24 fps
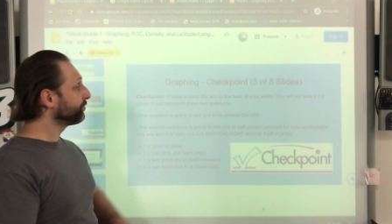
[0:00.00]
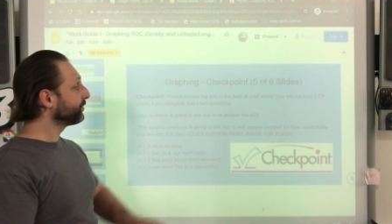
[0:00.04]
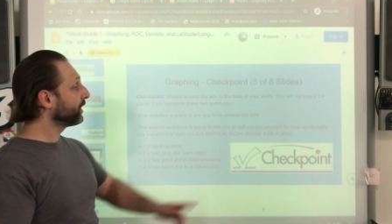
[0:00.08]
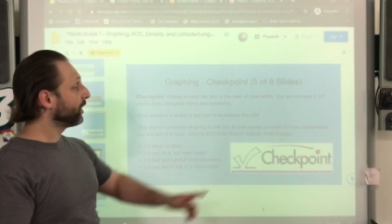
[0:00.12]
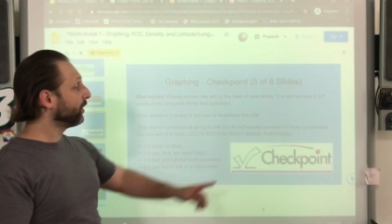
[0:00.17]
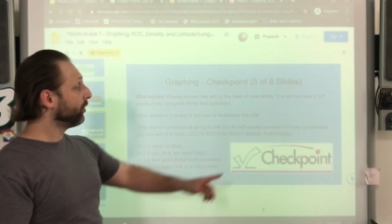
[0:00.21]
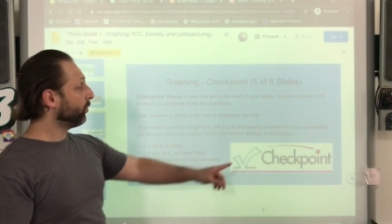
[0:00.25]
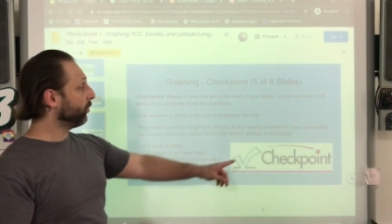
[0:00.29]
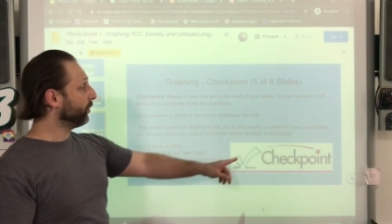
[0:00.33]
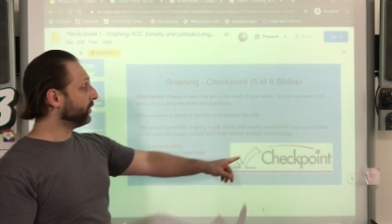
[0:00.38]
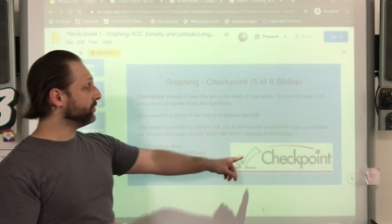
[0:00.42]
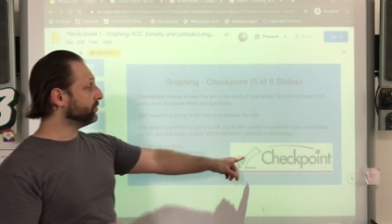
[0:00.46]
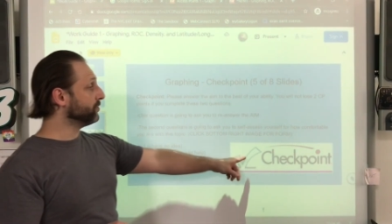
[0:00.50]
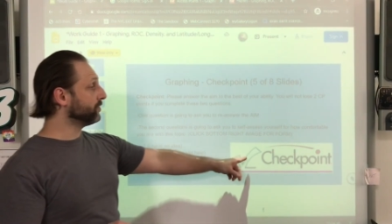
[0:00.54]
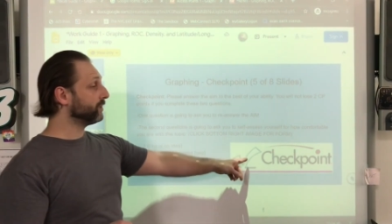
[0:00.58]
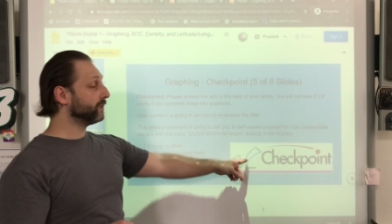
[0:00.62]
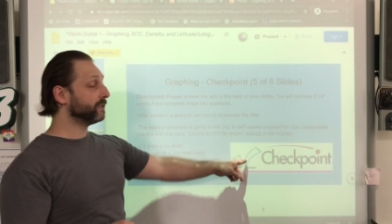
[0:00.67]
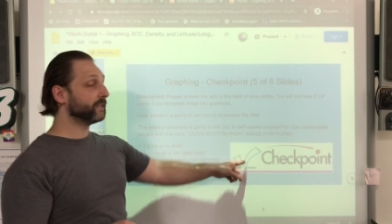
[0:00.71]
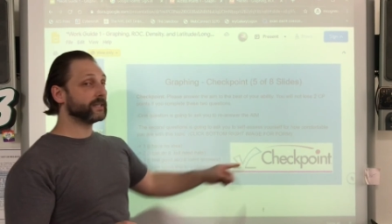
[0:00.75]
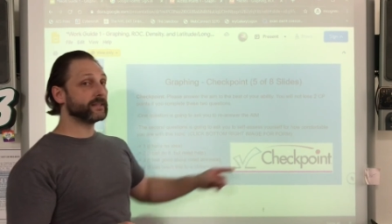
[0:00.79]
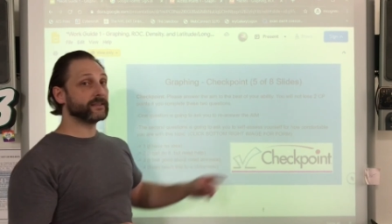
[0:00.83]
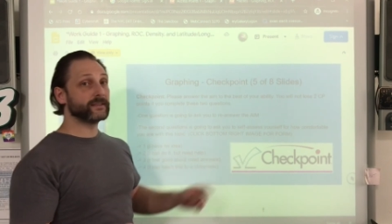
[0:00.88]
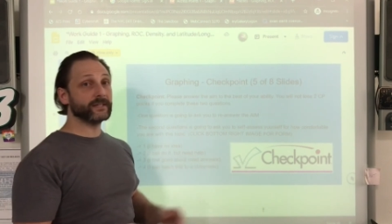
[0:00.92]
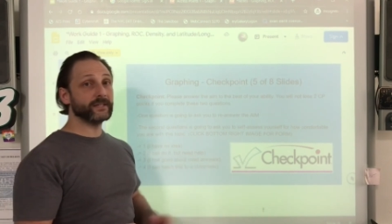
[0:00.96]
When you
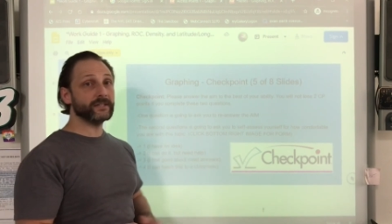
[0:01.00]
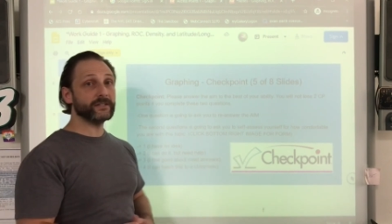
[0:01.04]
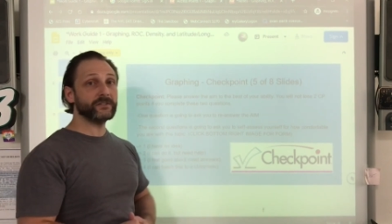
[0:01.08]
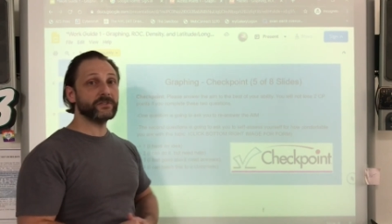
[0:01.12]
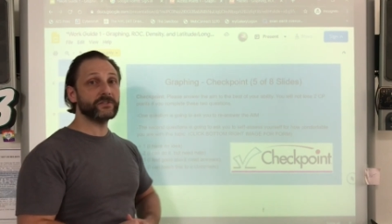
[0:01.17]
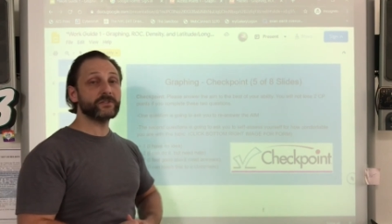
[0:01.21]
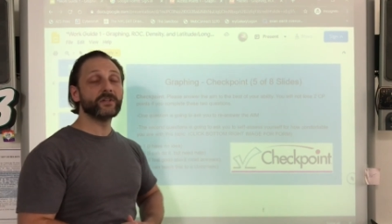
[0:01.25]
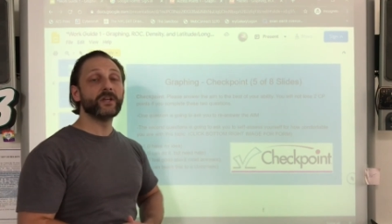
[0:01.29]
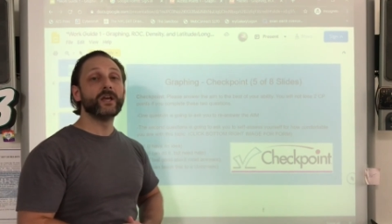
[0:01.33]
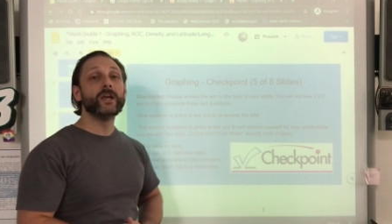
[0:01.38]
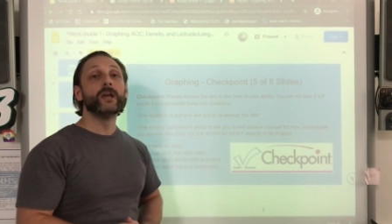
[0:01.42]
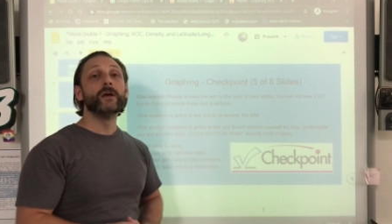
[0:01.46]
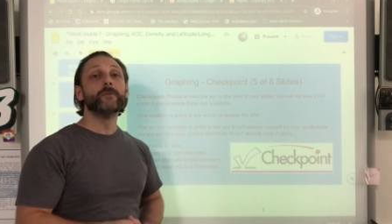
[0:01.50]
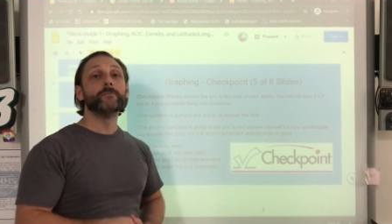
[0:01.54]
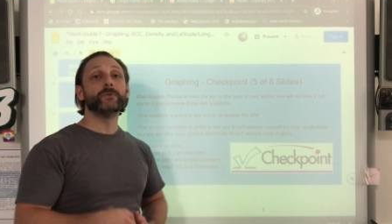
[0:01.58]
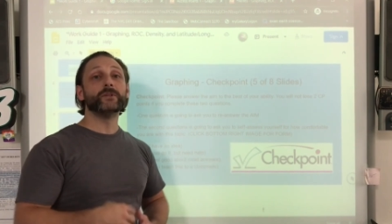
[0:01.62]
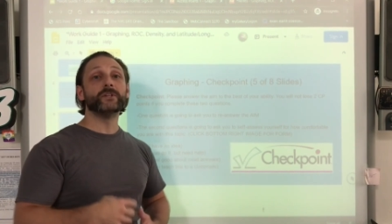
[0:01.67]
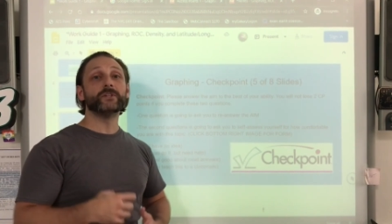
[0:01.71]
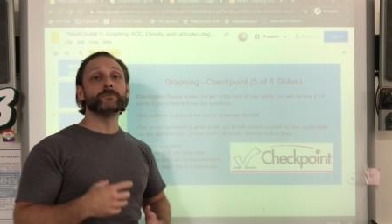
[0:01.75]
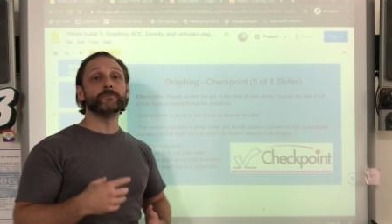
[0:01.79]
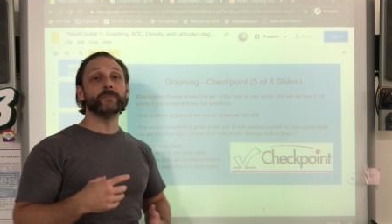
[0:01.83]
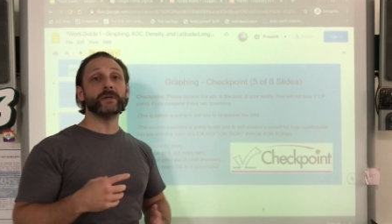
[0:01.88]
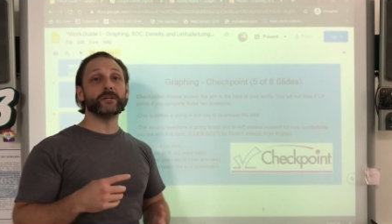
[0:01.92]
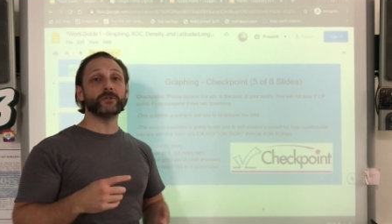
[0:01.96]
click this, please
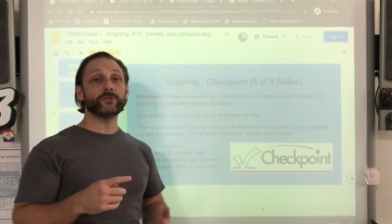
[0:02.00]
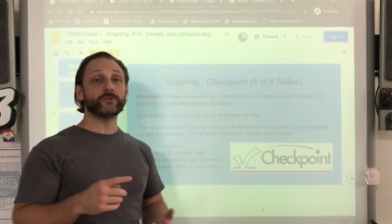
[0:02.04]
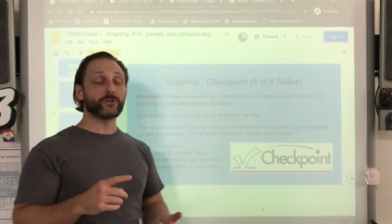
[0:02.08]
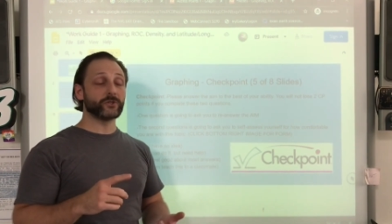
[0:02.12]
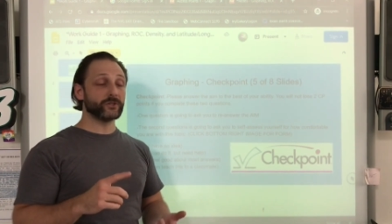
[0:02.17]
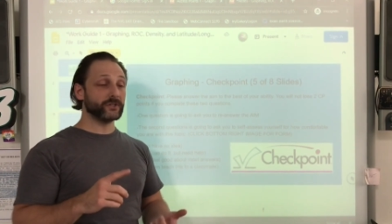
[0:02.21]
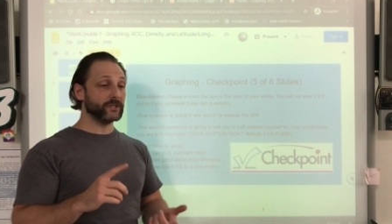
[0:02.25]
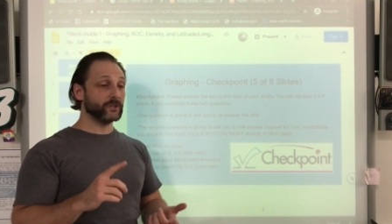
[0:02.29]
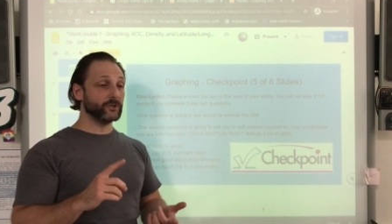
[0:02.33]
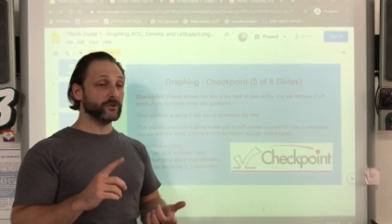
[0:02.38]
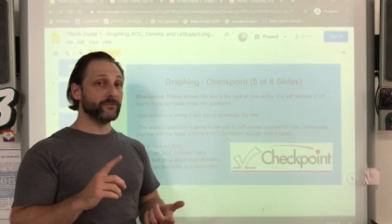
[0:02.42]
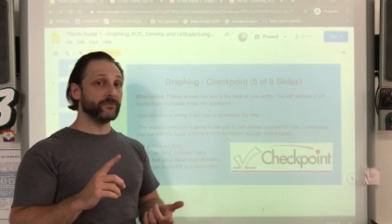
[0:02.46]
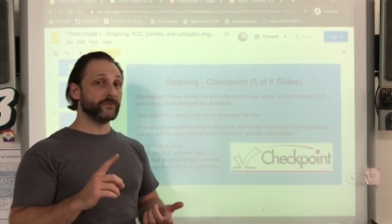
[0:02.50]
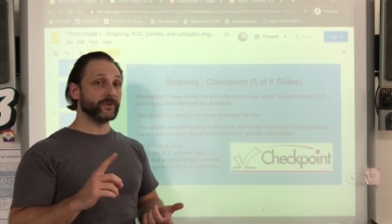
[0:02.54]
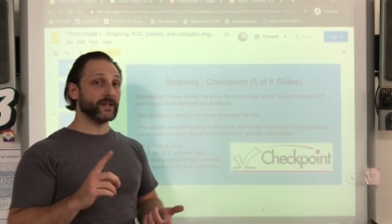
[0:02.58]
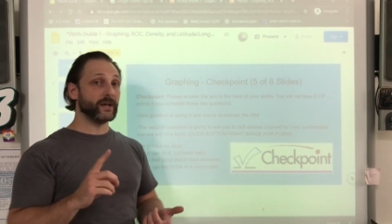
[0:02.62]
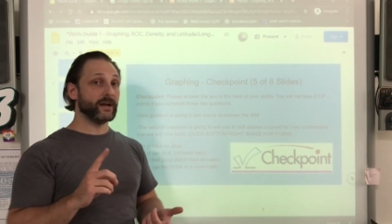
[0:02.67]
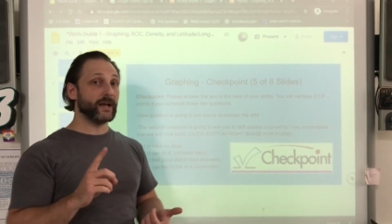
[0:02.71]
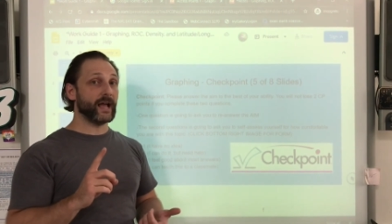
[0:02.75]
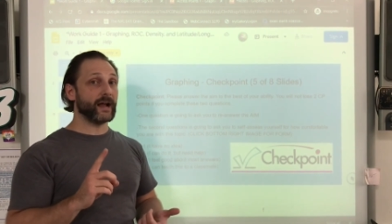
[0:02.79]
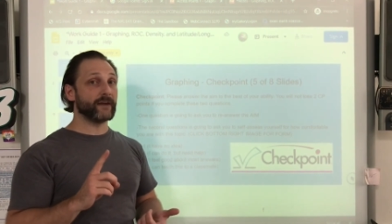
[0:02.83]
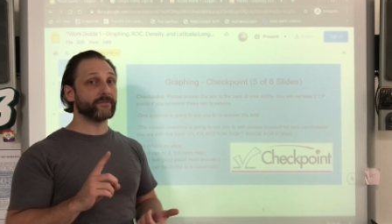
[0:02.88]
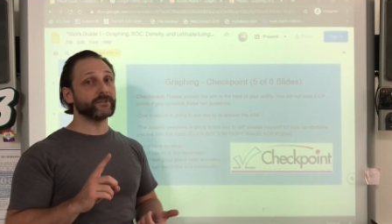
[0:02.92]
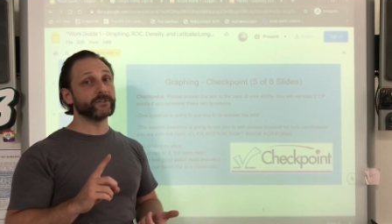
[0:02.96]
make sure that you fill
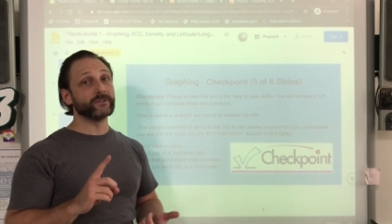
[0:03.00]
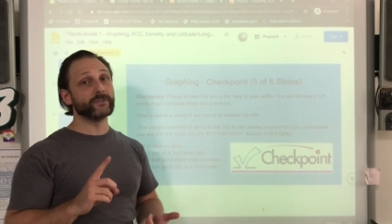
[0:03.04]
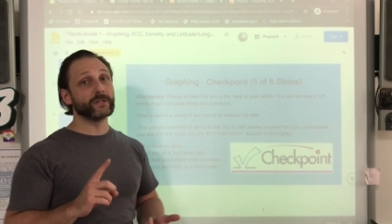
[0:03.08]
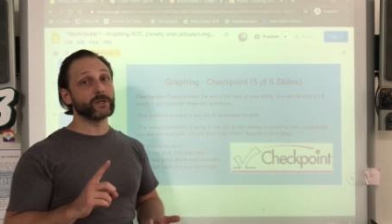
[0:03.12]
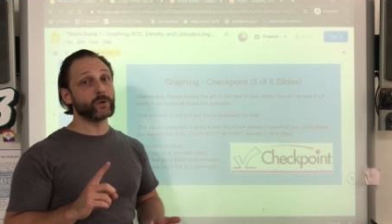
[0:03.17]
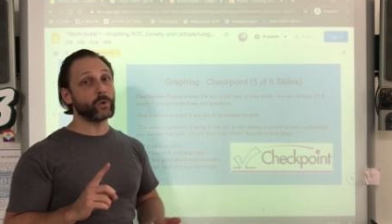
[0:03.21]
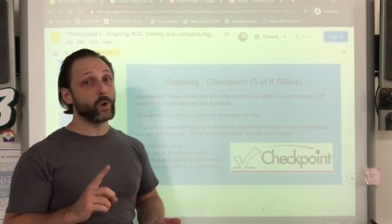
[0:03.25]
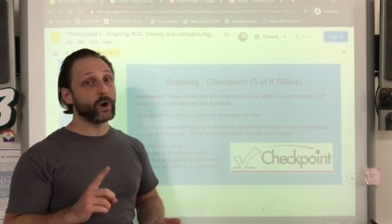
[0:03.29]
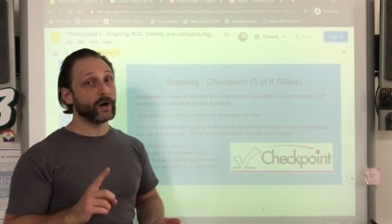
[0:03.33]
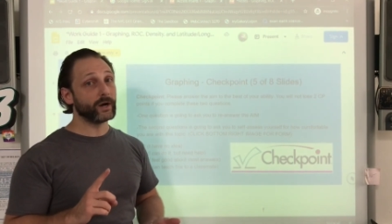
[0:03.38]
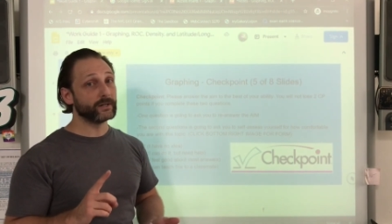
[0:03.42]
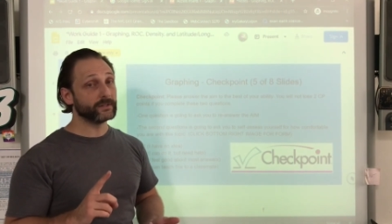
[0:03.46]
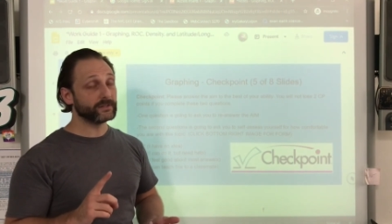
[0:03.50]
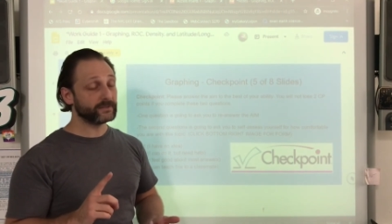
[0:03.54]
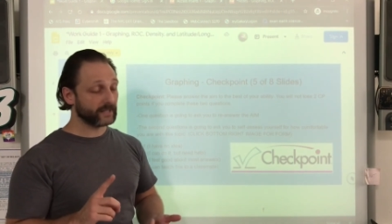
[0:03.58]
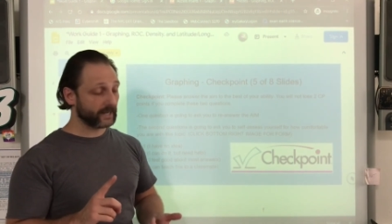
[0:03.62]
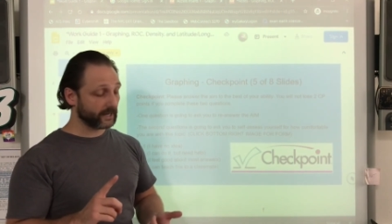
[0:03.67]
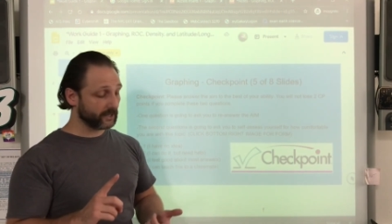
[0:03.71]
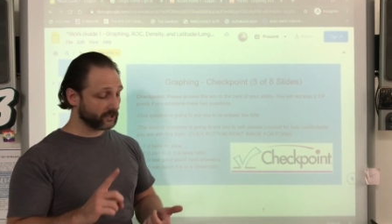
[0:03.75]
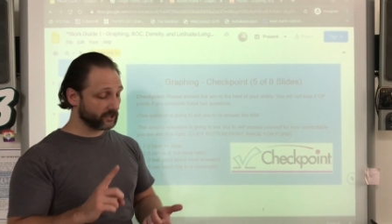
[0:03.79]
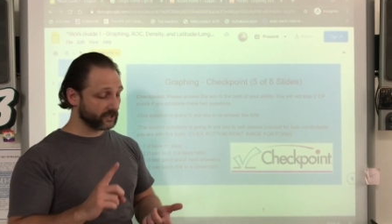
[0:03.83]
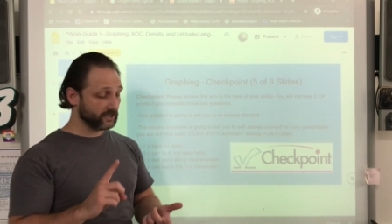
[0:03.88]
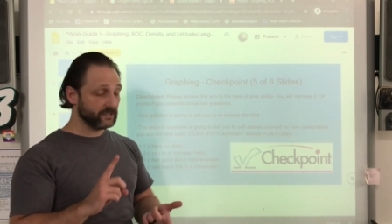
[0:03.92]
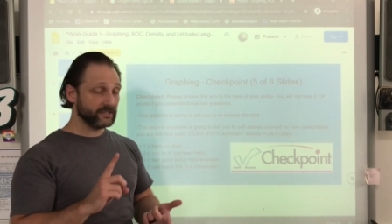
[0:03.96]
out every required
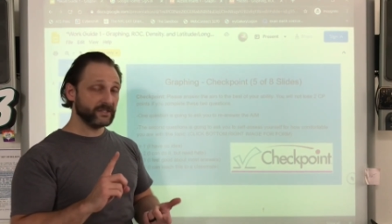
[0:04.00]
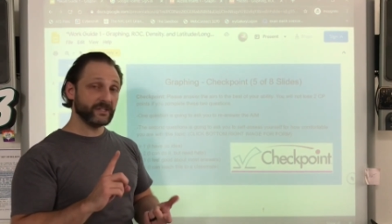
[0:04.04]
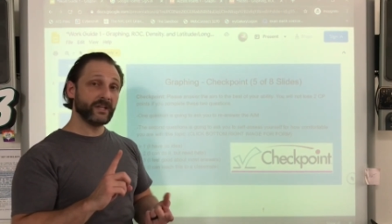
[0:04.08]
section,